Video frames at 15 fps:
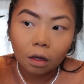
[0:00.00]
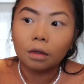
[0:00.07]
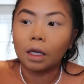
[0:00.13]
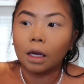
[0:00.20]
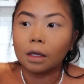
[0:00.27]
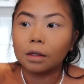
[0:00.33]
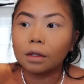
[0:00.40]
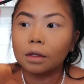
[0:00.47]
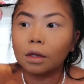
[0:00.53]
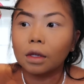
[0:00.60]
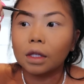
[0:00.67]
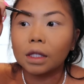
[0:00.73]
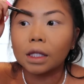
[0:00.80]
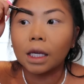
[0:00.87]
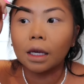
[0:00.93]
Yes, so
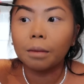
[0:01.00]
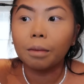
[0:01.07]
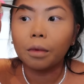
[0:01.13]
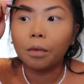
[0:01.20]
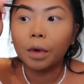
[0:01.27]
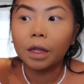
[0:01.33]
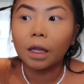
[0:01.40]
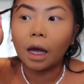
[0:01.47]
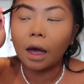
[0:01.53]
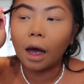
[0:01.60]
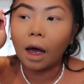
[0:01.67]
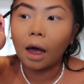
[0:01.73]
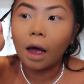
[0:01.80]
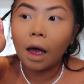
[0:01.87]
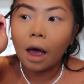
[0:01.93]
the tip with
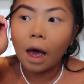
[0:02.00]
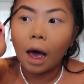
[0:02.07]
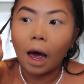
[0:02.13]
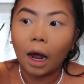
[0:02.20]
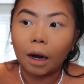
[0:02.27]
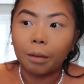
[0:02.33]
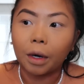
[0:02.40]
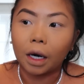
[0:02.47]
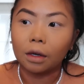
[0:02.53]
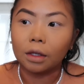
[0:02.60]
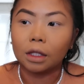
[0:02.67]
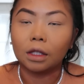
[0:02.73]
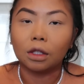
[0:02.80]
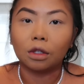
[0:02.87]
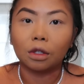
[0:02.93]

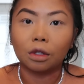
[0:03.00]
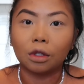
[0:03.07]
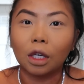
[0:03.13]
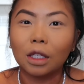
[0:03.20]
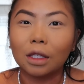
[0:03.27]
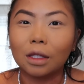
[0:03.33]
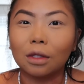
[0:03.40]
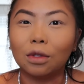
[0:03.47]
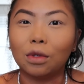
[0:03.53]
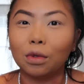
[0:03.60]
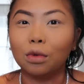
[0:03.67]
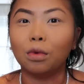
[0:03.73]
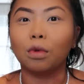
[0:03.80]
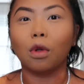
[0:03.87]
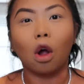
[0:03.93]
eyebrows is just
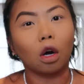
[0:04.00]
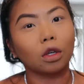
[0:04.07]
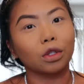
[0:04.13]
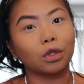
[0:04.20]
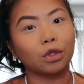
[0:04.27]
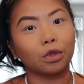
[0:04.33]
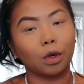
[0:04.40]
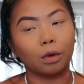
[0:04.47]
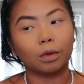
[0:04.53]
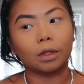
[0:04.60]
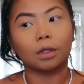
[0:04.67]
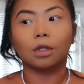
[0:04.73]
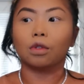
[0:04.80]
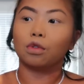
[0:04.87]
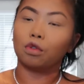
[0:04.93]
do longer
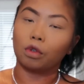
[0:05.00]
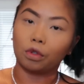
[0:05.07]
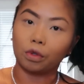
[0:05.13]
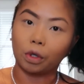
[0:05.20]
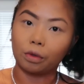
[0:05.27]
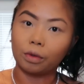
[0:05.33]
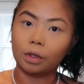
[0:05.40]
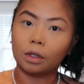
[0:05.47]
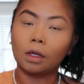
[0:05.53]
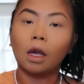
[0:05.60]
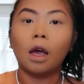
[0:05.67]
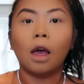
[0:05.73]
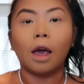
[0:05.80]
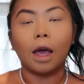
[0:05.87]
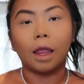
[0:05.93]
strokes than short strokes.
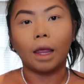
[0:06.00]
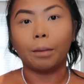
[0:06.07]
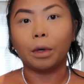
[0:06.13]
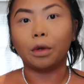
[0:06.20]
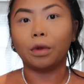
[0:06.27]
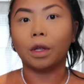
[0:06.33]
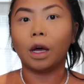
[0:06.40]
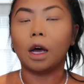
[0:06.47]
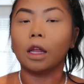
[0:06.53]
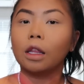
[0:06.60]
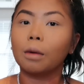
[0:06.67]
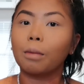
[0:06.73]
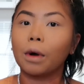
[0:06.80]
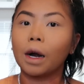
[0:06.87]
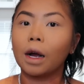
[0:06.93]
And I'm gonna do the
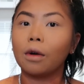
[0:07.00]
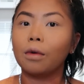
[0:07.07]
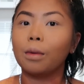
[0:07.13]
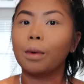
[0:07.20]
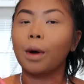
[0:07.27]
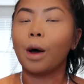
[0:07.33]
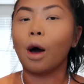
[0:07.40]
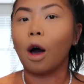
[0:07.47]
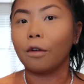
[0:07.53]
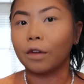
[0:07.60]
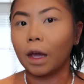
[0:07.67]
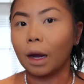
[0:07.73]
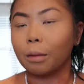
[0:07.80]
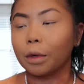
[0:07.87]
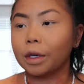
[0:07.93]
other brow off
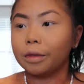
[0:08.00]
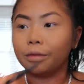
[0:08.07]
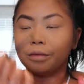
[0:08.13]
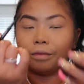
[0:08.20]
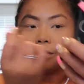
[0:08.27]
camera.